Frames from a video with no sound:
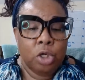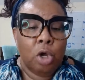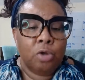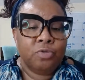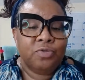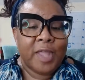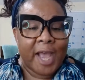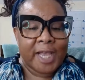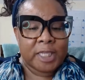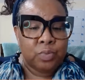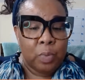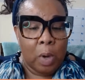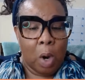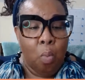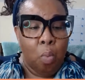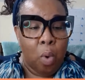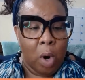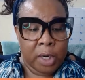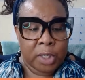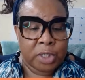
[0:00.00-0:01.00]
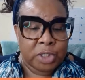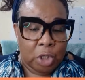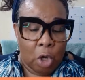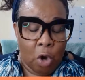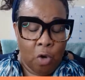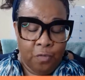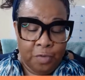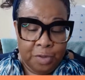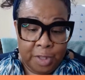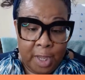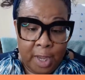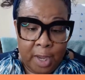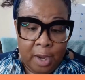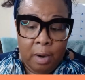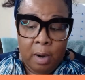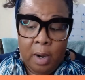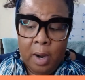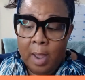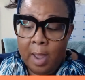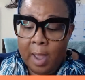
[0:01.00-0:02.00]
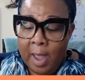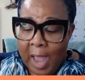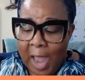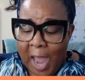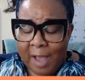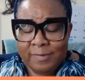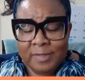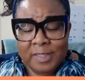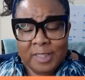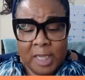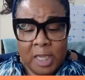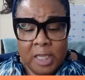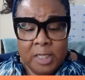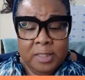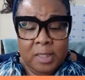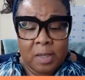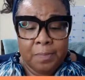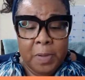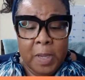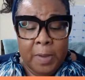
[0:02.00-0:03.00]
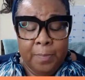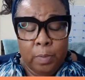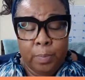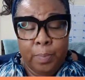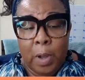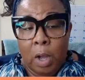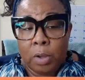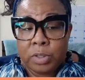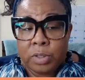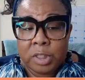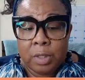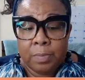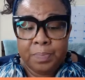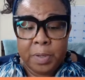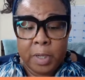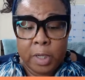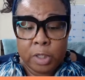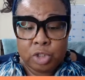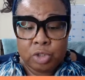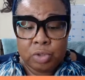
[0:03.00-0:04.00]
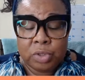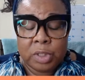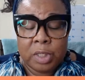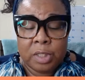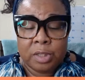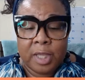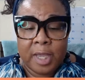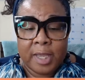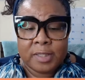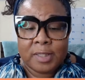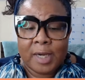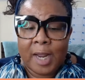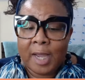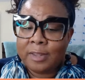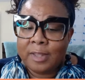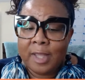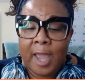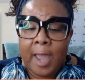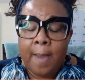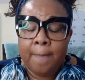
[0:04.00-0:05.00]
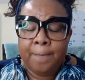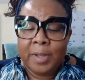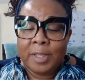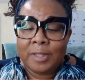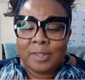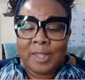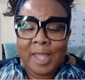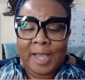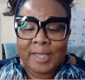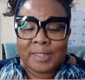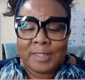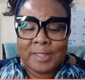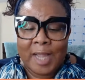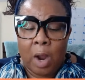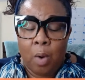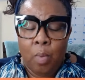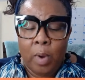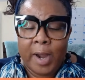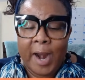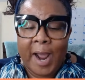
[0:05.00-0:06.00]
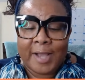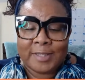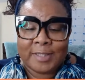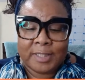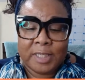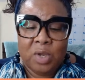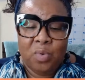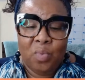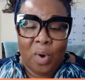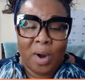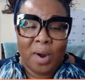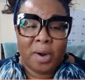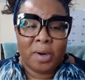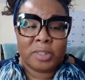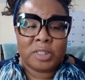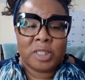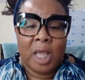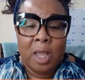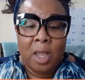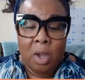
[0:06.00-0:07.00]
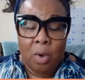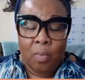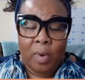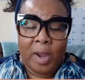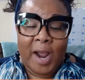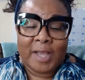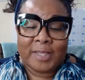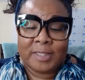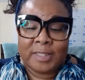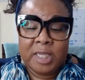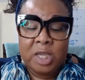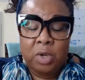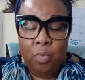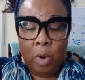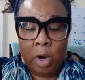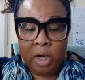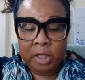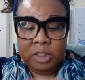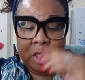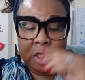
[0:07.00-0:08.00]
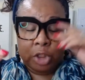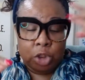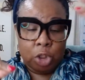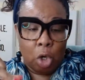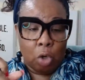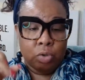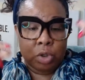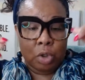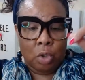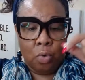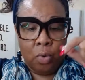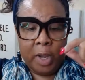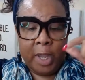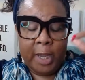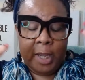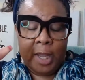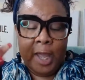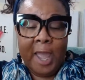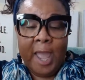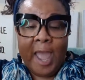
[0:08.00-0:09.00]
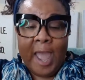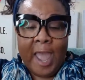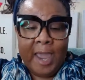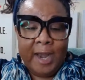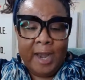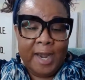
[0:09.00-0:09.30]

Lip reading: That's what works over there. I've seen some people post some pictures and things like that, but that's not what I see works. What I see works is those quick. And